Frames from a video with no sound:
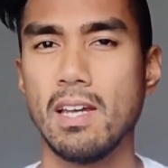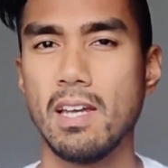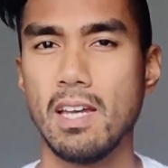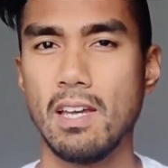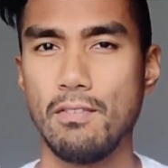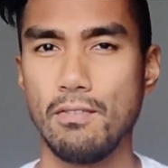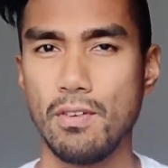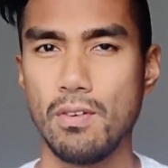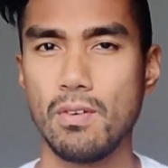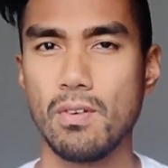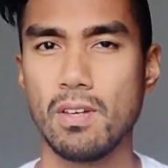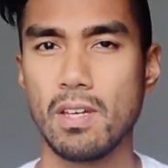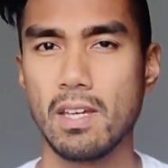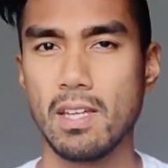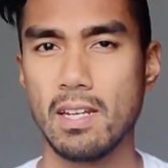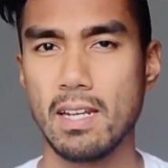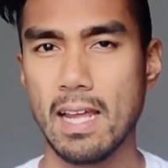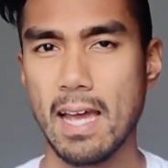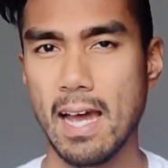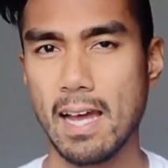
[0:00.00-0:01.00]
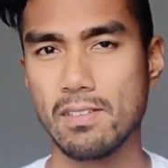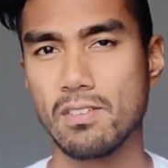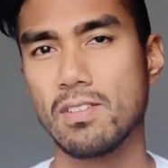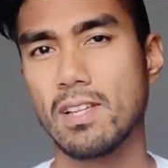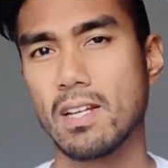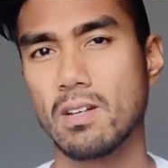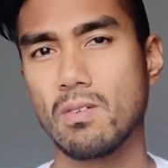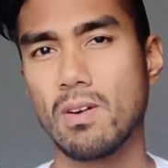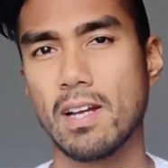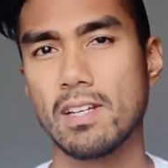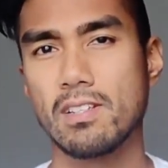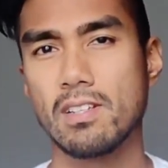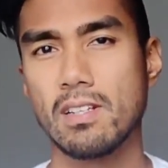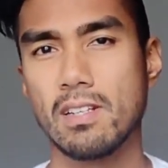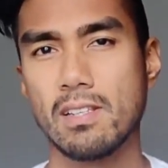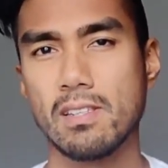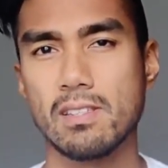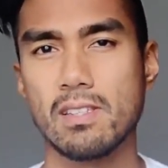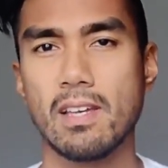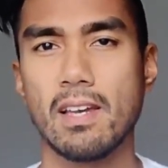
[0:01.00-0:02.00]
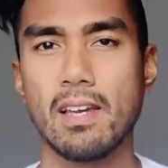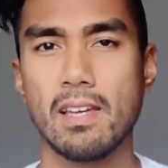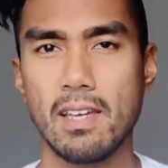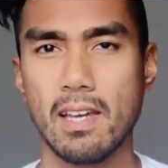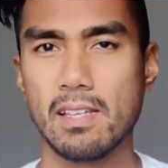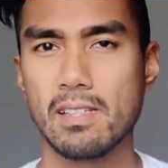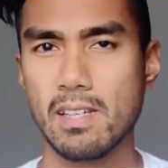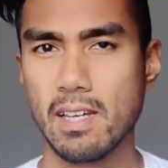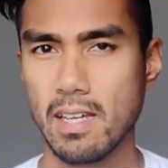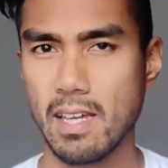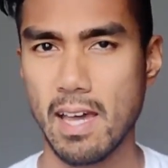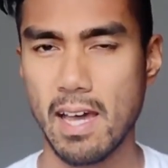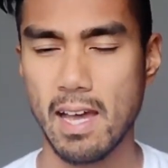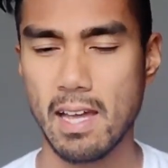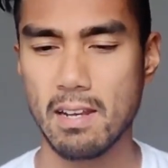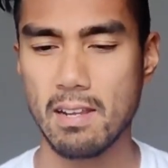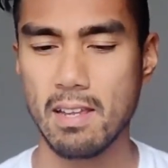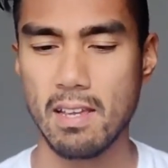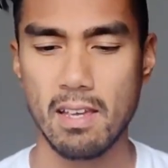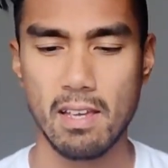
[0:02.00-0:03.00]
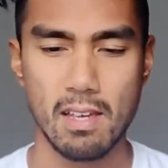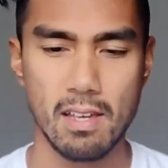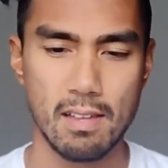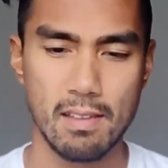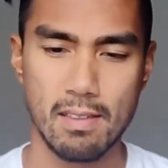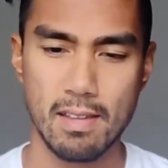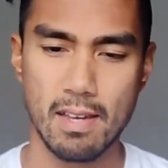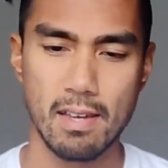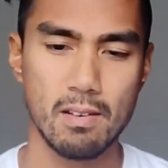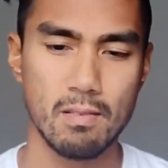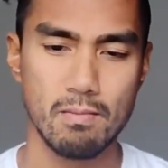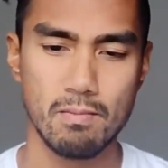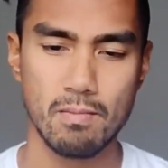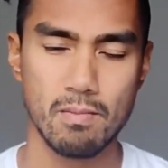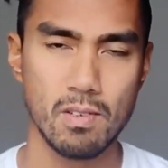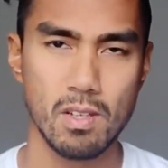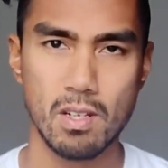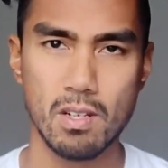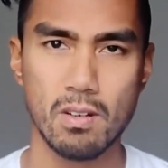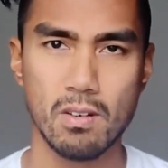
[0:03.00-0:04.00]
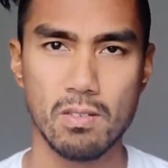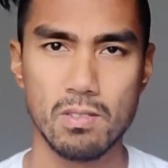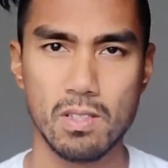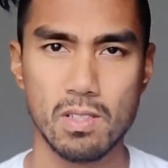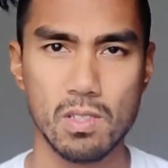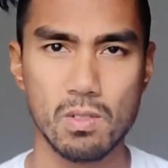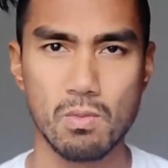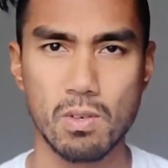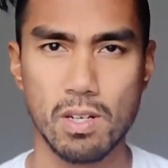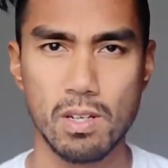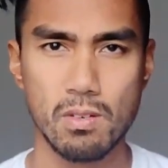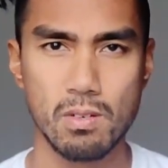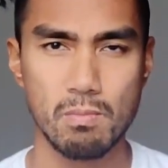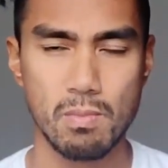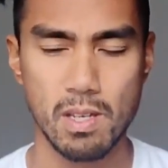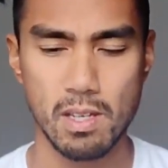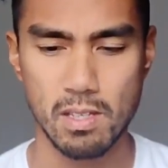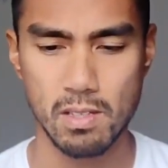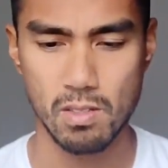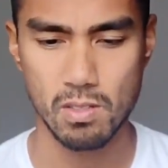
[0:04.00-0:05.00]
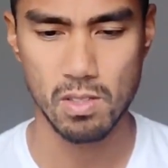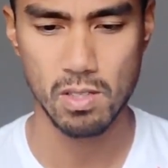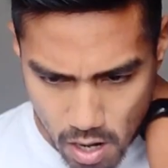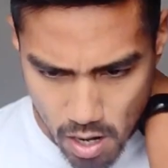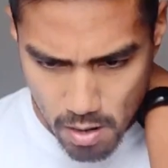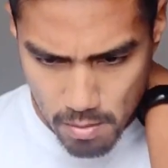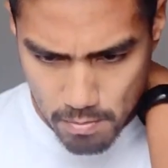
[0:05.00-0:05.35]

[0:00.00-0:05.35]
If you can answer that question and say, yes, I can, then, this is where you would be.